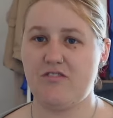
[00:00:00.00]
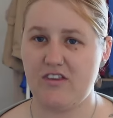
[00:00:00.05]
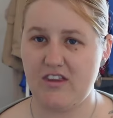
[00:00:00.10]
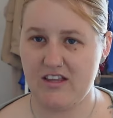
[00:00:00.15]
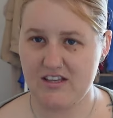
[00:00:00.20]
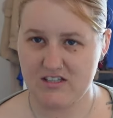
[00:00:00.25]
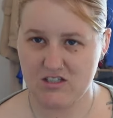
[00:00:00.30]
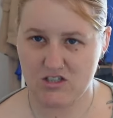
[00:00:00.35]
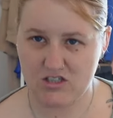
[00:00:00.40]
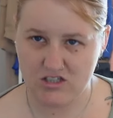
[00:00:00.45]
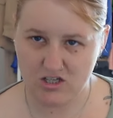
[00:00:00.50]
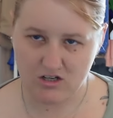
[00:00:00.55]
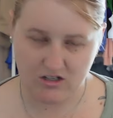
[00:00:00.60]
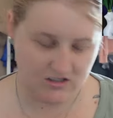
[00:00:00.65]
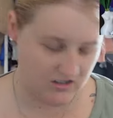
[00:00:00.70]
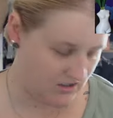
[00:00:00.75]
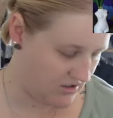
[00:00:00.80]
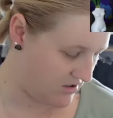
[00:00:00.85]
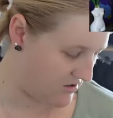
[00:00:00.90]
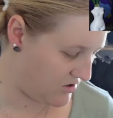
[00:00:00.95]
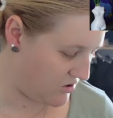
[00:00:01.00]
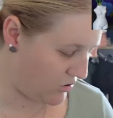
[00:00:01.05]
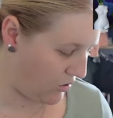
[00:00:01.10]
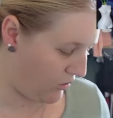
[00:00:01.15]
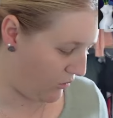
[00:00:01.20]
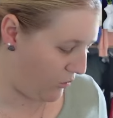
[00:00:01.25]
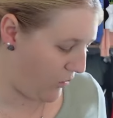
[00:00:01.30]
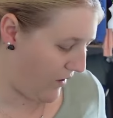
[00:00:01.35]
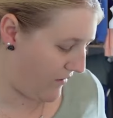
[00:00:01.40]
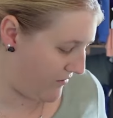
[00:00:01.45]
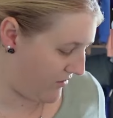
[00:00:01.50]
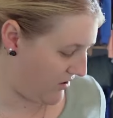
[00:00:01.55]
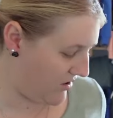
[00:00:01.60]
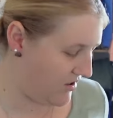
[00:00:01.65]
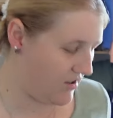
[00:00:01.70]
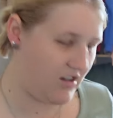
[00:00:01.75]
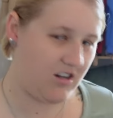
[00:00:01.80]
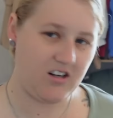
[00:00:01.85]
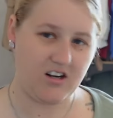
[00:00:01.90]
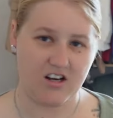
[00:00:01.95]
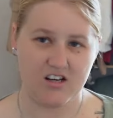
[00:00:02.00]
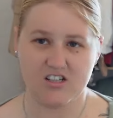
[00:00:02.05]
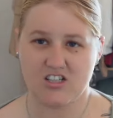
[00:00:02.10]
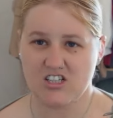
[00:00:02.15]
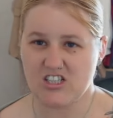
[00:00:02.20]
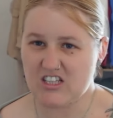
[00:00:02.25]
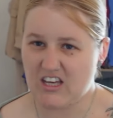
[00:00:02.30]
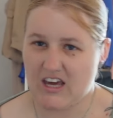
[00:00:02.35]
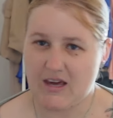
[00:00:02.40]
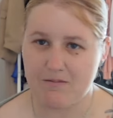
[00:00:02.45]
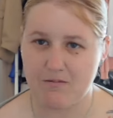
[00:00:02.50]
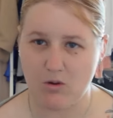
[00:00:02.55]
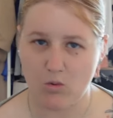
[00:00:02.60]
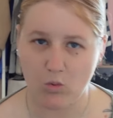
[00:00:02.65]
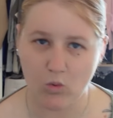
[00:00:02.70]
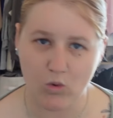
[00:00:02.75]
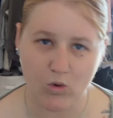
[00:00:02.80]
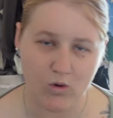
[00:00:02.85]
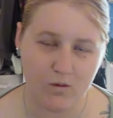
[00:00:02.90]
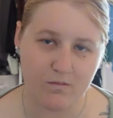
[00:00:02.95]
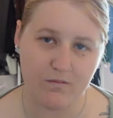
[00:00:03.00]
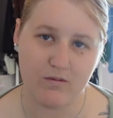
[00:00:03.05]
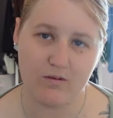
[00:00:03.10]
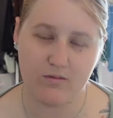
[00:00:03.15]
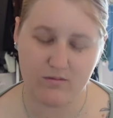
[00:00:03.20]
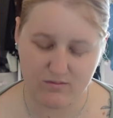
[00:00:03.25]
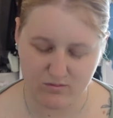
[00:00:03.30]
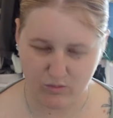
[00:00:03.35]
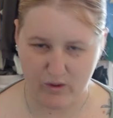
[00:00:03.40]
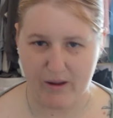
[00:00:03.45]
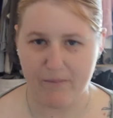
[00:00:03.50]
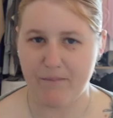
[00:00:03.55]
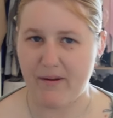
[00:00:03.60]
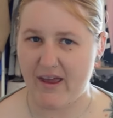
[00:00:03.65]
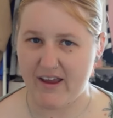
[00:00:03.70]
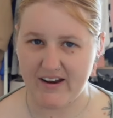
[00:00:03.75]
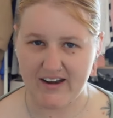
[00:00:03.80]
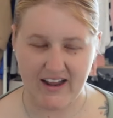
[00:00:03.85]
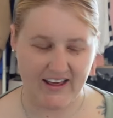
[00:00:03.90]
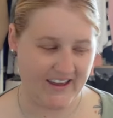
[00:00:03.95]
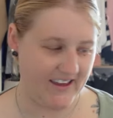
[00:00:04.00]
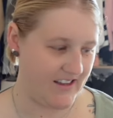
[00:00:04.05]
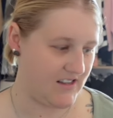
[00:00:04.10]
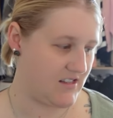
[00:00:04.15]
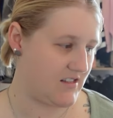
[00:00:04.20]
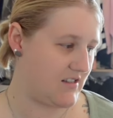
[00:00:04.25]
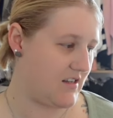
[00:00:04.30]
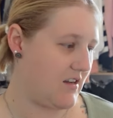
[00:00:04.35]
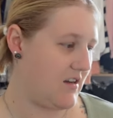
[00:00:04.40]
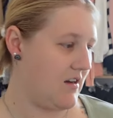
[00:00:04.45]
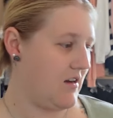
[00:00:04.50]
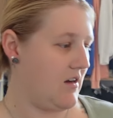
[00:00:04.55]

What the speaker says: for this sort of weather, you know, just to keep you warm, wear a pair of leggings.